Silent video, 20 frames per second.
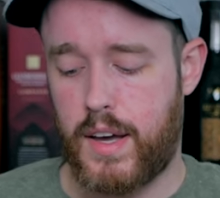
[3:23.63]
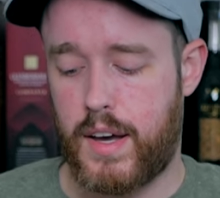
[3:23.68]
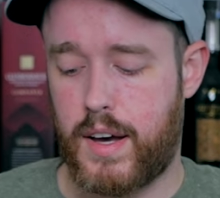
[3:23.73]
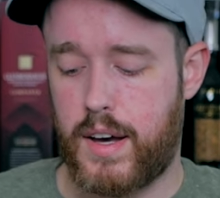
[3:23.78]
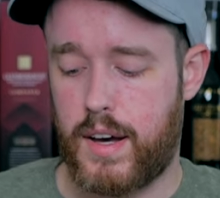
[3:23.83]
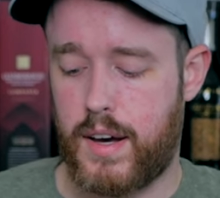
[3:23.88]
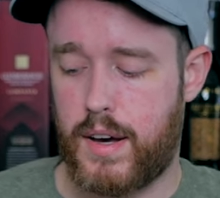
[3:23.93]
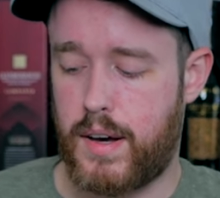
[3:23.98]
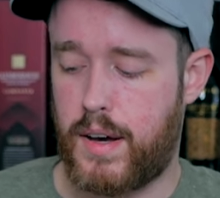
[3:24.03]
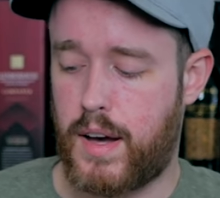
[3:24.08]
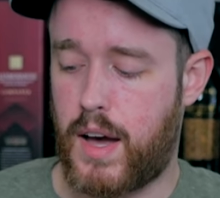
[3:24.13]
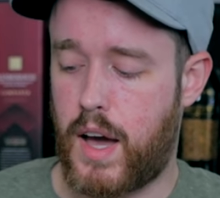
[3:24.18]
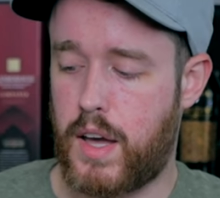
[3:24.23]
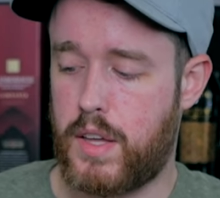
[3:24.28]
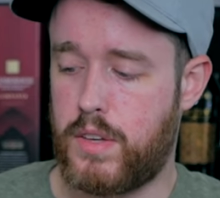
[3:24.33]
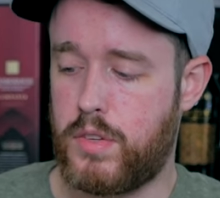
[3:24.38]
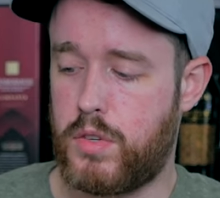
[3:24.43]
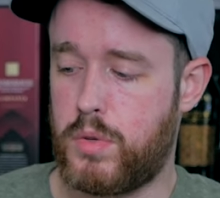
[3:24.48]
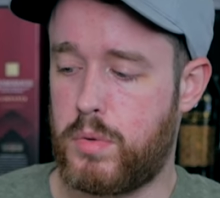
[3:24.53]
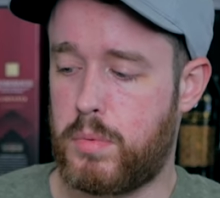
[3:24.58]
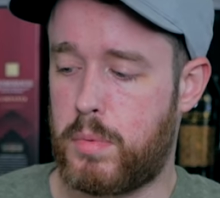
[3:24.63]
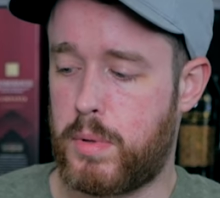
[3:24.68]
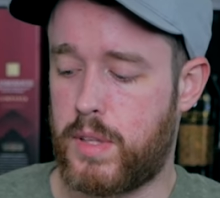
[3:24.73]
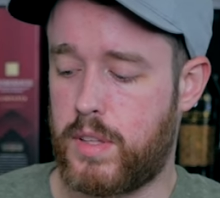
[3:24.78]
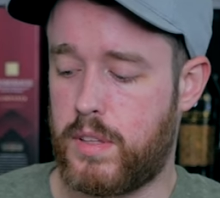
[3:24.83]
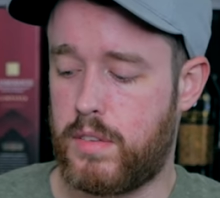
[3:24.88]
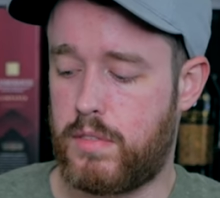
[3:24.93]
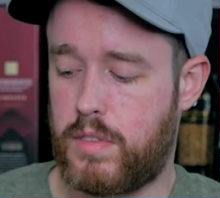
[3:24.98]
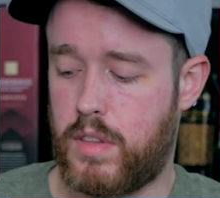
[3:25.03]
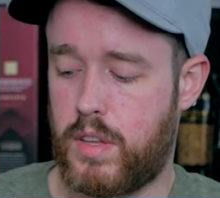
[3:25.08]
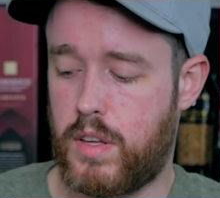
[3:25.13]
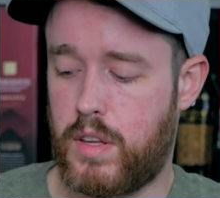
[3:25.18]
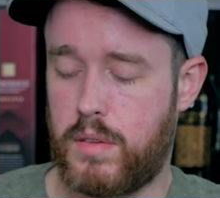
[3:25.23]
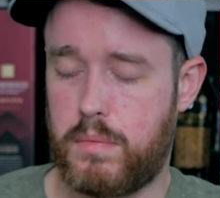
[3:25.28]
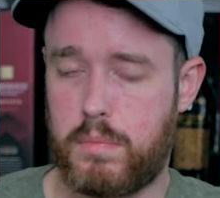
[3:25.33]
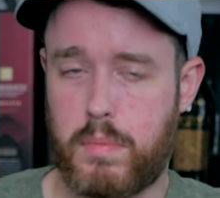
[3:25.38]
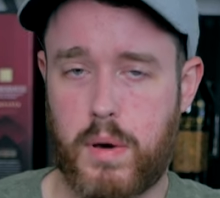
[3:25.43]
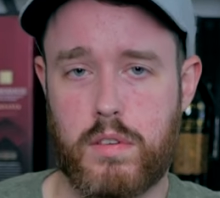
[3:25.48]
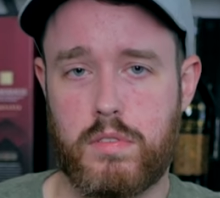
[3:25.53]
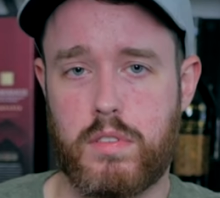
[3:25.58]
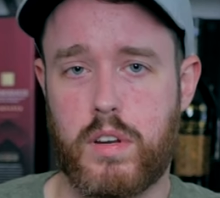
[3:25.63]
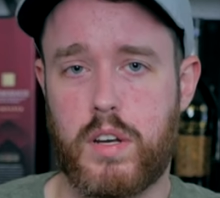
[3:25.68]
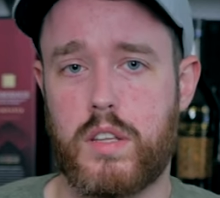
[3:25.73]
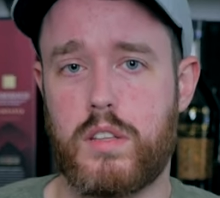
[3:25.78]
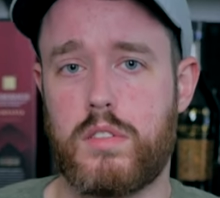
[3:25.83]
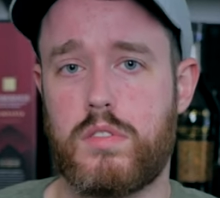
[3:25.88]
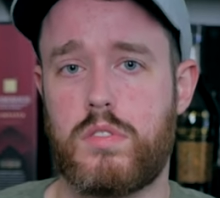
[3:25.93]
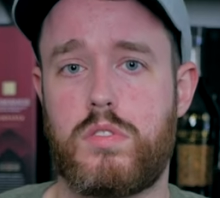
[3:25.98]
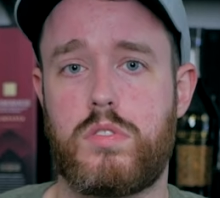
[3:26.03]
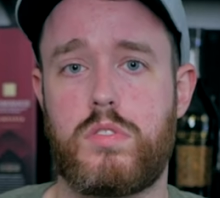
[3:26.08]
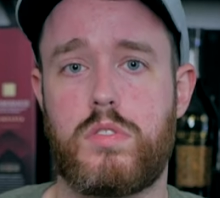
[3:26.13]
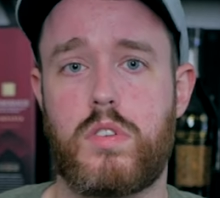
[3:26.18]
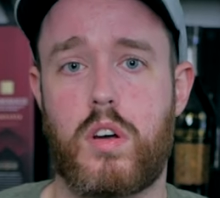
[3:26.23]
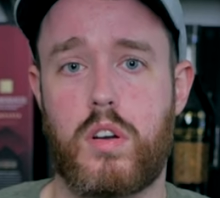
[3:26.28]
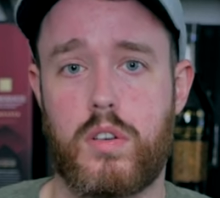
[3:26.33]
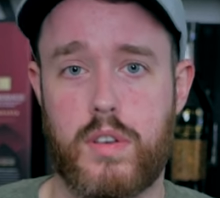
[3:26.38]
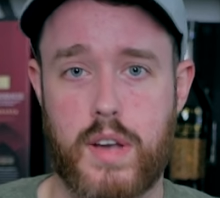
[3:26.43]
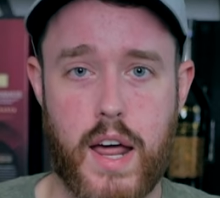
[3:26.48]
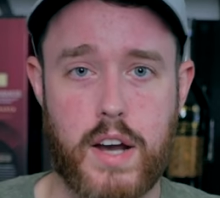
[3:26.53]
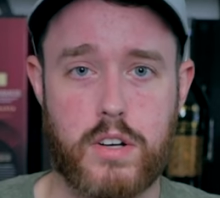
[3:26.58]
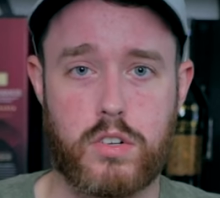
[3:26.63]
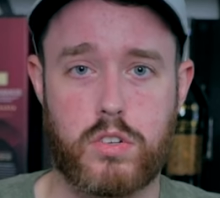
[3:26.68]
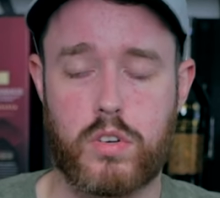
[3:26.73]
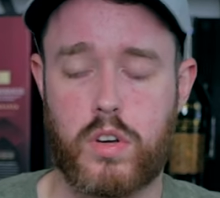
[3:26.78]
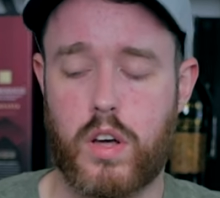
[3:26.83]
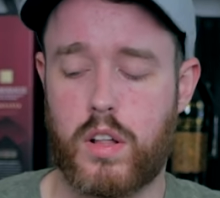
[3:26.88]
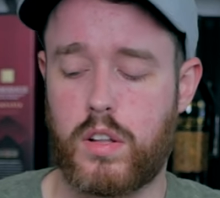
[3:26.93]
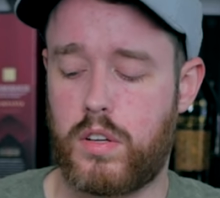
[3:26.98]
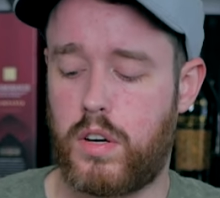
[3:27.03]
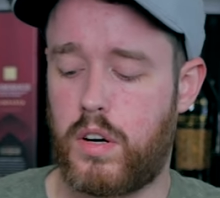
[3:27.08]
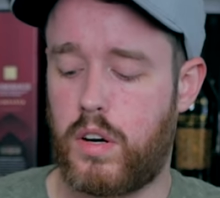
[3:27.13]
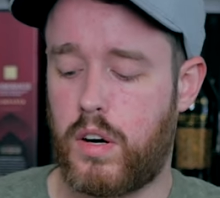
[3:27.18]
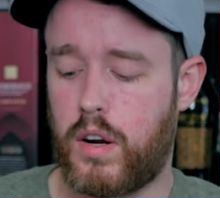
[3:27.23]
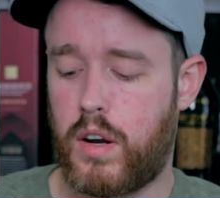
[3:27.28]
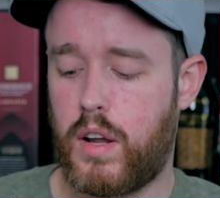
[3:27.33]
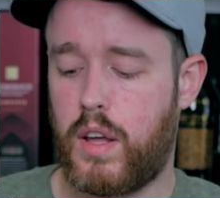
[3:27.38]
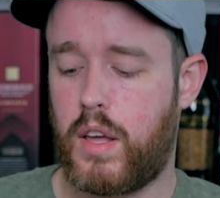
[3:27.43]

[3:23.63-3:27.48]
uh, I do believe that Balvenie's natural color